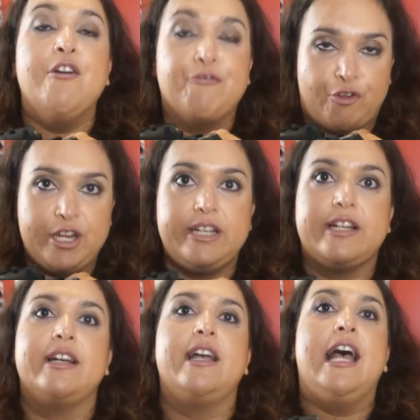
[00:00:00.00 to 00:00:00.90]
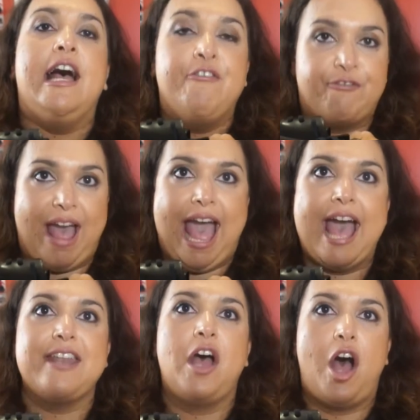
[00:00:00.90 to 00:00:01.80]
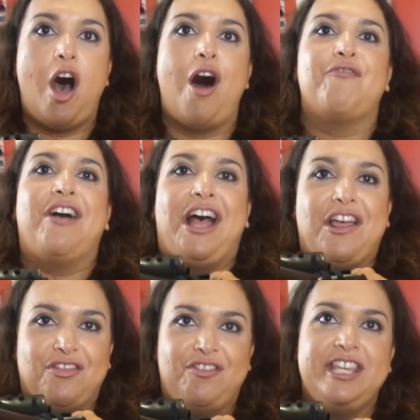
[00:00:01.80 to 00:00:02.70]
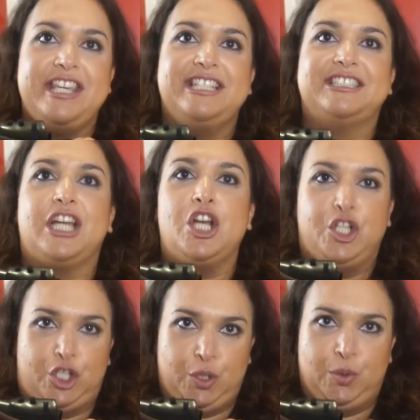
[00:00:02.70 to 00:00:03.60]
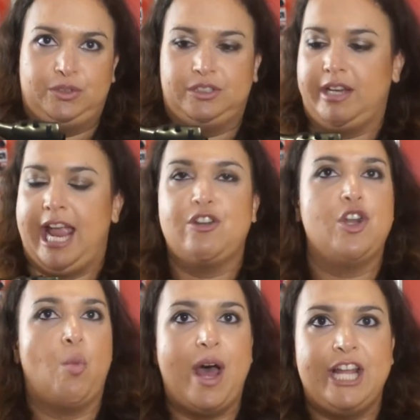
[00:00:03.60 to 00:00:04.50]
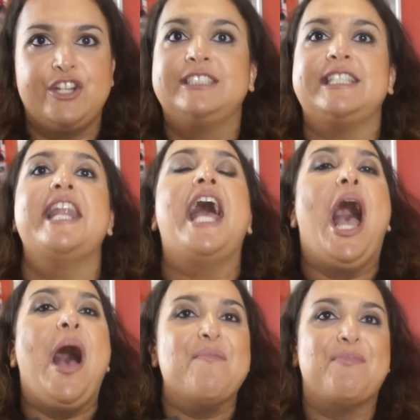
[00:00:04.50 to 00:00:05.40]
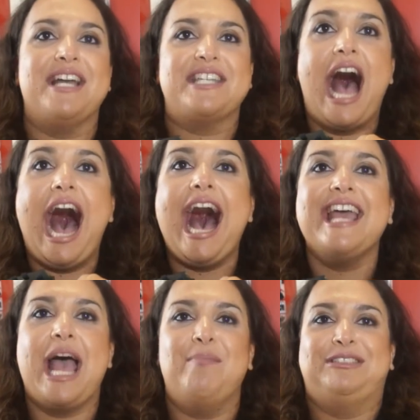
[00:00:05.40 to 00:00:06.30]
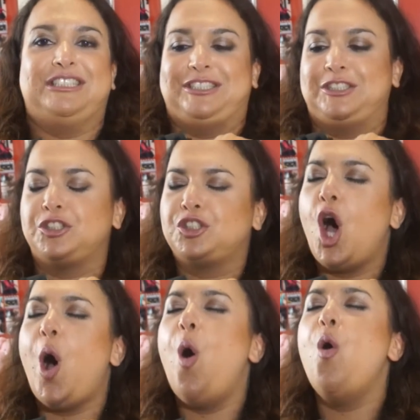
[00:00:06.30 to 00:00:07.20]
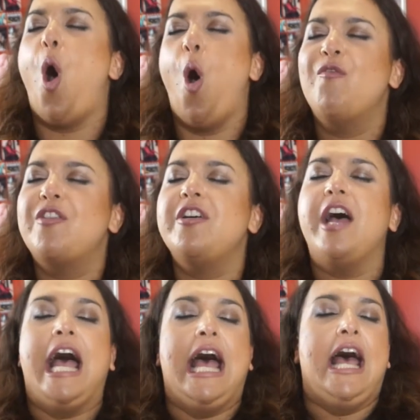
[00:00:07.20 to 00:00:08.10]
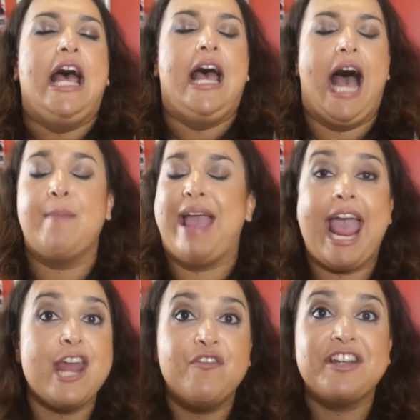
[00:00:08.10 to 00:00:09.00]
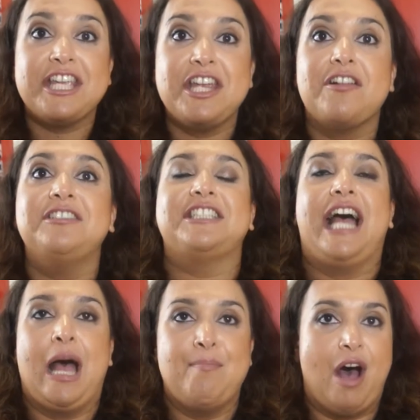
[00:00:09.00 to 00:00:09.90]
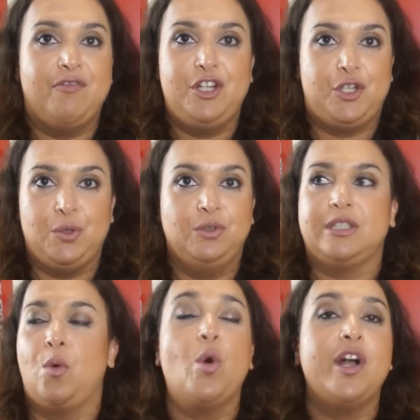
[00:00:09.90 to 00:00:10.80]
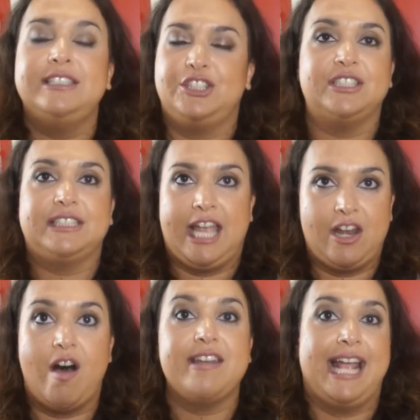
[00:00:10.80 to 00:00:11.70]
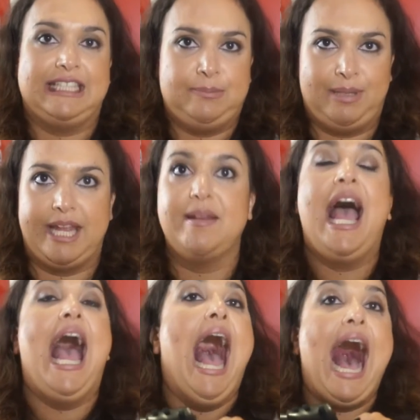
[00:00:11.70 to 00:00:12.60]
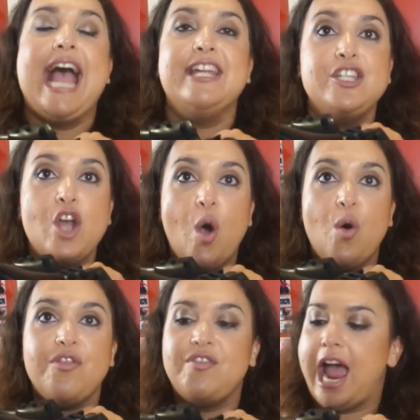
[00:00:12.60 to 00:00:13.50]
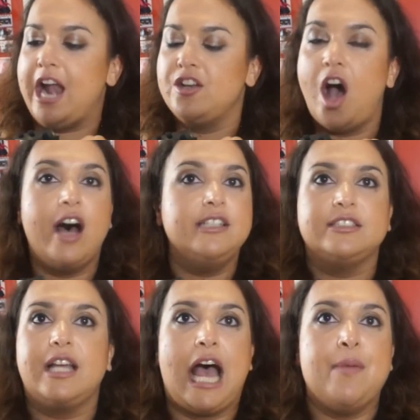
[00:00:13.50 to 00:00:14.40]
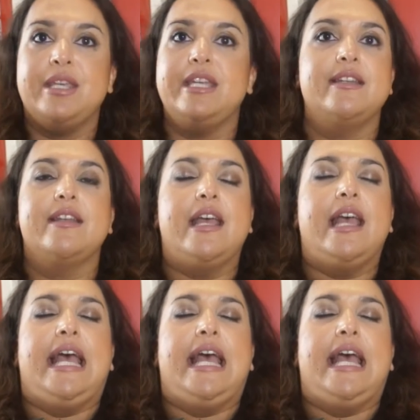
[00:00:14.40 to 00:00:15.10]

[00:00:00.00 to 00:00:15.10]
freak fan of these shoes. Okay, I don't know what I just said, but I am so over I'm head over heels about these shoes. Words just cannot explain. I know they are not, I mean,